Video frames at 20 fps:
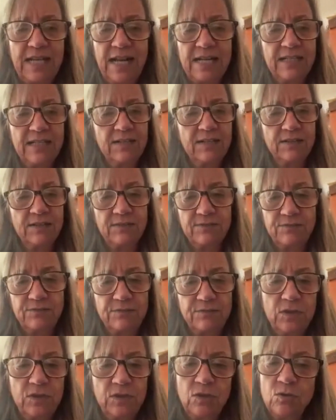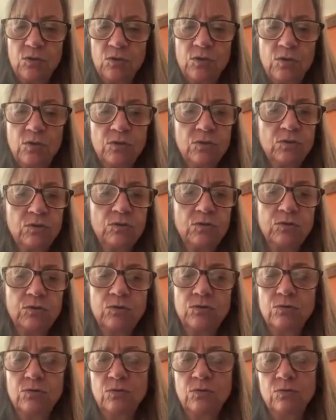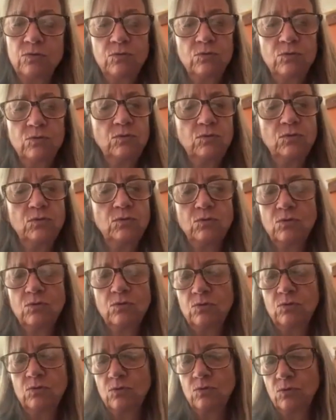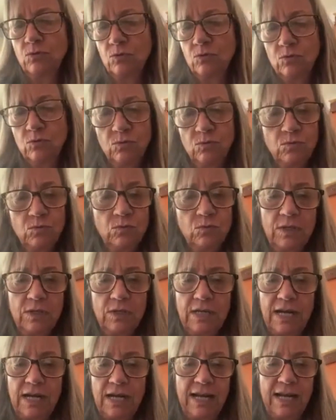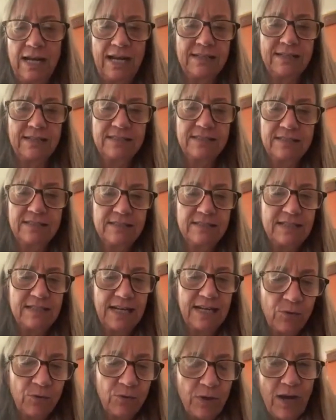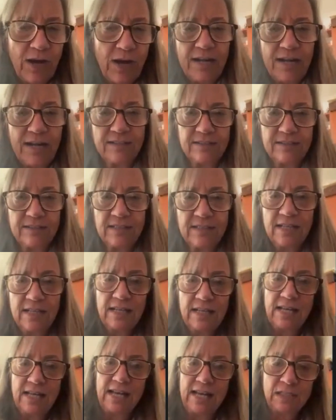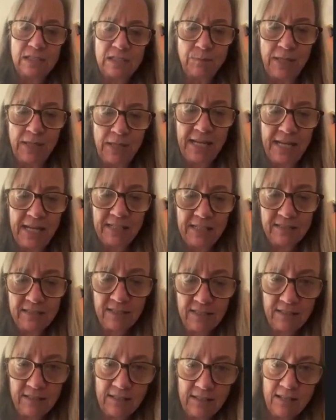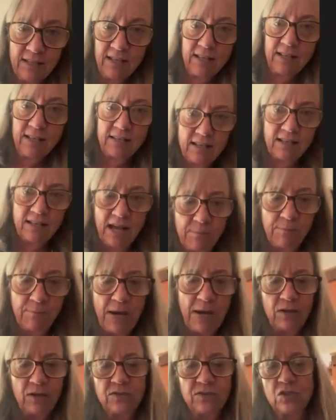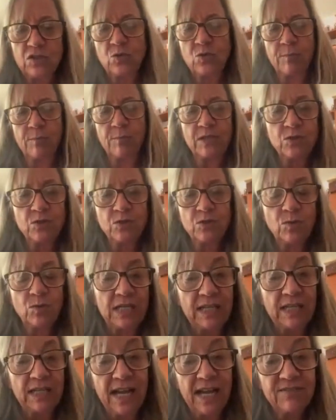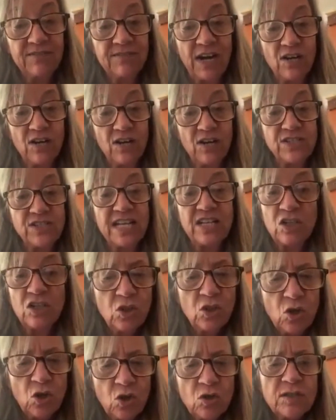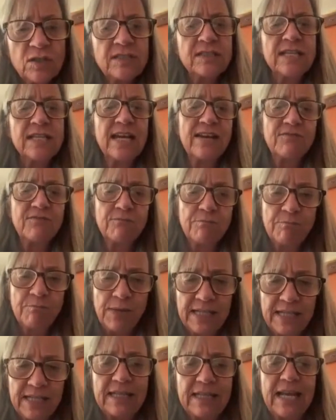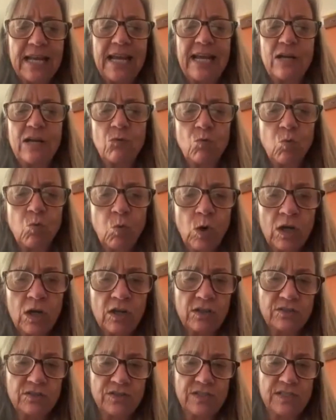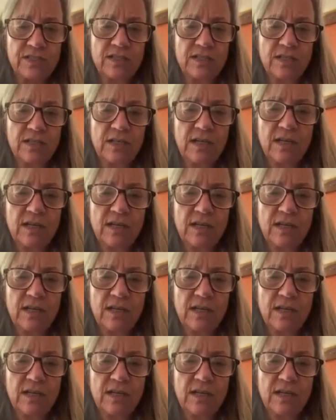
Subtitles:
kind of cuckoo, I don't know how to explain about this woman to a client of ours, and it couldn't have been a worse